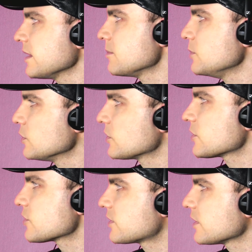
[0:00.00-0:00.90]
the music
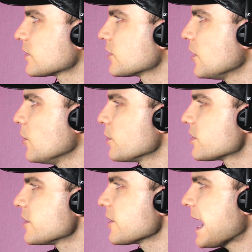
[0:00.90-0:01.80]
just doesn't go with
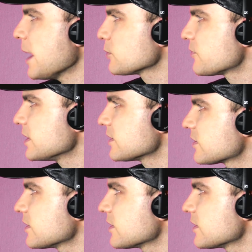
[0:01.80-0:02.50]
their outfits.